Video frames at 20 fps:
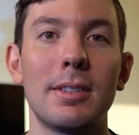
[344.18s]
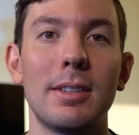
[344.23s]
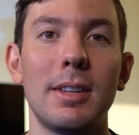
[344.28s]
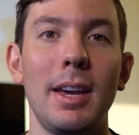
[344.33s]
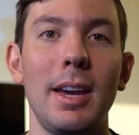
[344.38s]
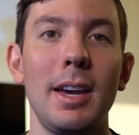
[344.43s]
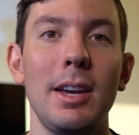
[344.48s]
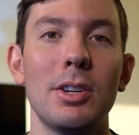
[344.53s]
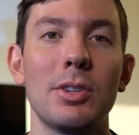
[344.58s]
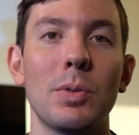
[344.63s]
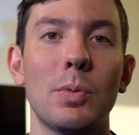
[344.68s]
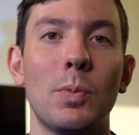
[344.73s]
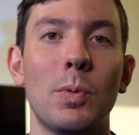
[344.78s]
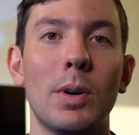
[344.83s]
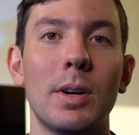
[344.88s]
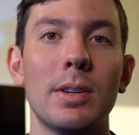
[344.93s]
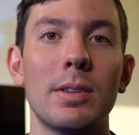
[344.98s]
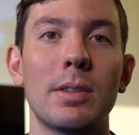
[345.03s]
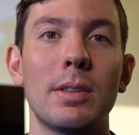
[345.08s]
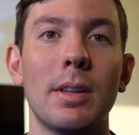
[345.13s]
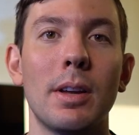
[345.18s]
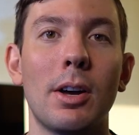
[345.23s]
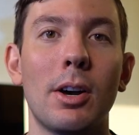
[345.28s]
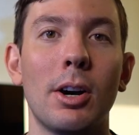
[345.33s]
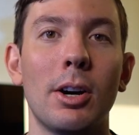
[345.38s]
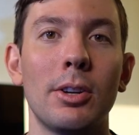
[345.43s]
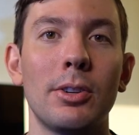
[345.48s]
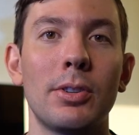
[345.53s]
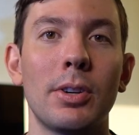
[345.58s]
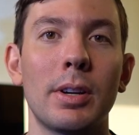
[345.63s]
stage once the
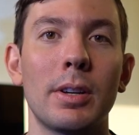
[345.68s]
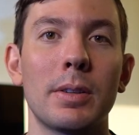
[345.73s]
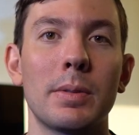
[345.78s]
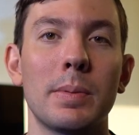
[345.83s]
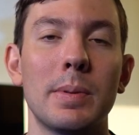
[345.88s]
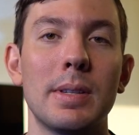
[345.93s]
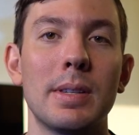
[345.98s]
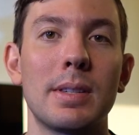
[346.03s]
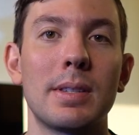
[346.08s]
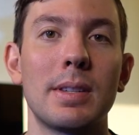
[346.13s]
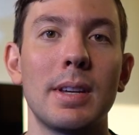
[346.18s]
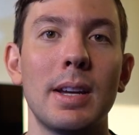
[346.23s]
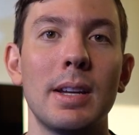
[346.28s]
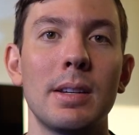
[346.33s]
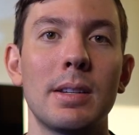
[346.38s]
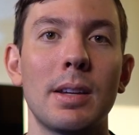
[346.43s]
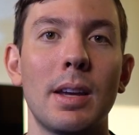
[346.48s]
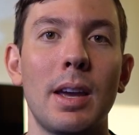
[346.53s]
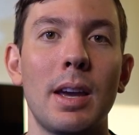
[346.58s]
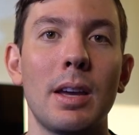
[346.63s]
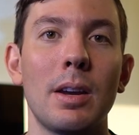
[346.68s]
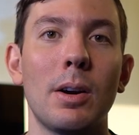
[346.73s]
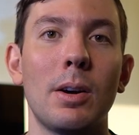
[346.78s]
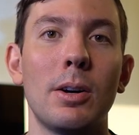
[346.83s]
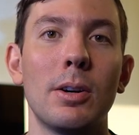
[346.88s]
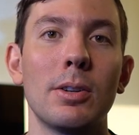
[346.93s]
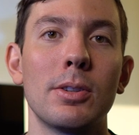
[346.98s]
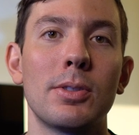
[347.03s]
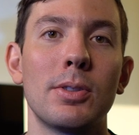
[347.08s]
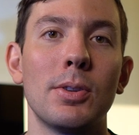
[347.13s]
contract has been sent, and
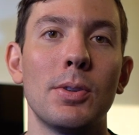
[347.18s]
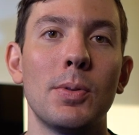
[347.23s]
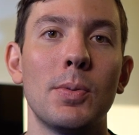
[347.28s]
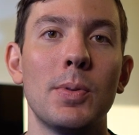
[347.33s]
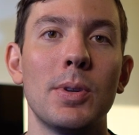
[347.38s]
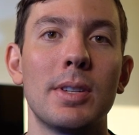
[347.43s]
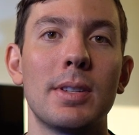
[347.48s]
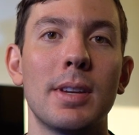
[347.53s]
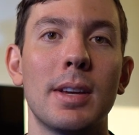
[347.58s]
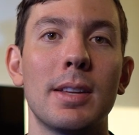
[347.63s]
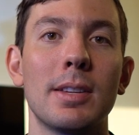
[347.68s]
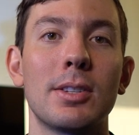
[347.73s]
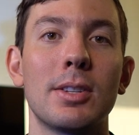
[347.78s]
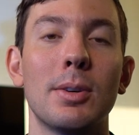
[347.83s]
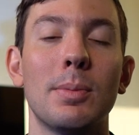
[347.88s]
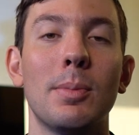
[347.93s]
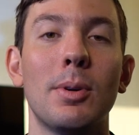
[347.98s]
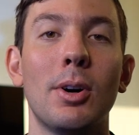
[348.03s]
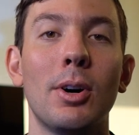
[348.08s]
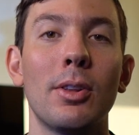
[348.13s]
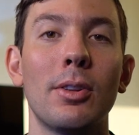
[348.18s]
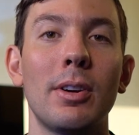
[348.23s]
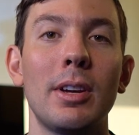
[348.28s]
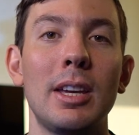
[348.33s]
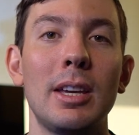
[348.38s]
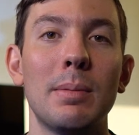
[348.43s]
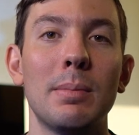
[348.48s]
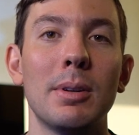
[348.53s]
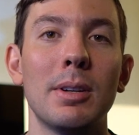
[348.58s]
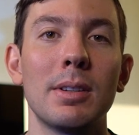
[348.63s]
also we send some other
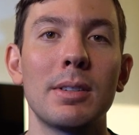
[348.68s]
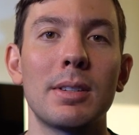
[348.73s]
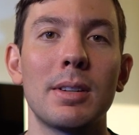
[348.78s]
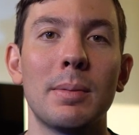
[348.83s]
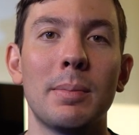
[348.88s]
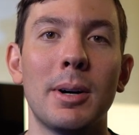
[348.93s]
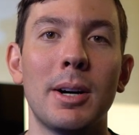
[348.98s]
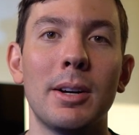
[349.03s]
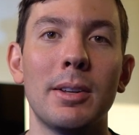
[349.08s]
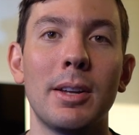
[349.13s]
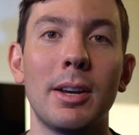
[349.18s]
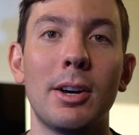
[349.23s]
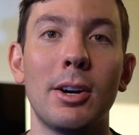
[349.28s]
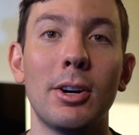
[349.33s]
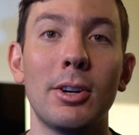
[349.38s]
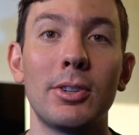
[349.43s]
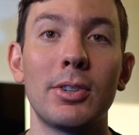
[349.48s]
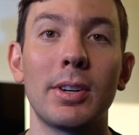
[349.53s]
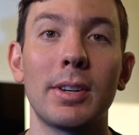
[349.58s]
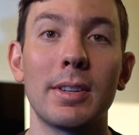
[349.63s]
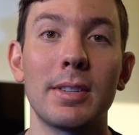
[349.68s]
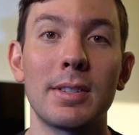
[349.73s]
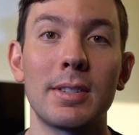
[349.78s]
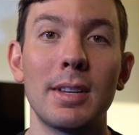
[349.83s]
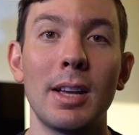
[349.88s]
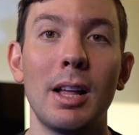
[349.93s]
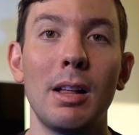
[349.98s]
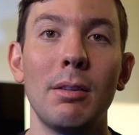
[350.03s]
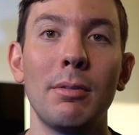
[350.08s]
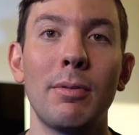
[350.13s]
emails about the contract
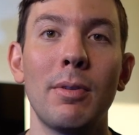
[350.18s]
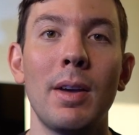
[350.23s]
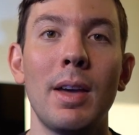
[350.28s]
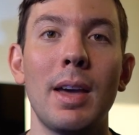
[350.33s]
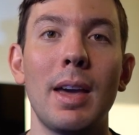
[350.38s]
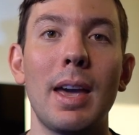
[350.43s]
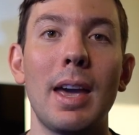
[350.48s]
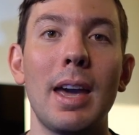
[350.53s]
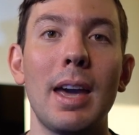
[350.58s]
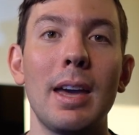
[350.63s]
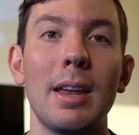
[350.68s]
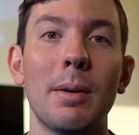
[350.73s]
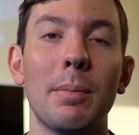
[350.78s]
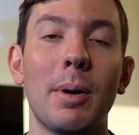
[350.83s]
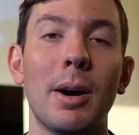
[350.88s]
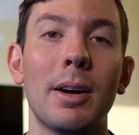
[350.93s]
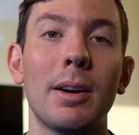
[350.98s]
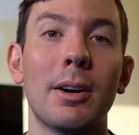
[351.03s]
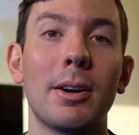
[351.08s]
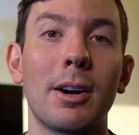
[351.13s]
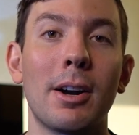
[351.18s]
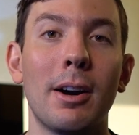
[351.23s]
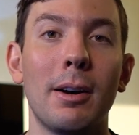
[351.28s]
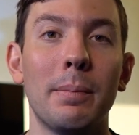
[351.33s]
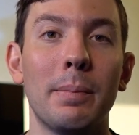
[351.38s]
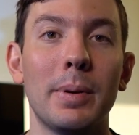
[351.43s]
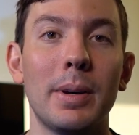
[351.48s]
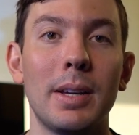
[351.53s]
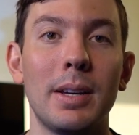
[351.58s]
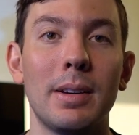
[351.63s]
itself and about our
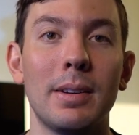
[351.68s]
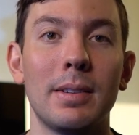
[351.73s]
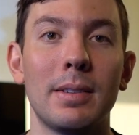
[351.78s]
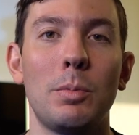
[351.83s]
company.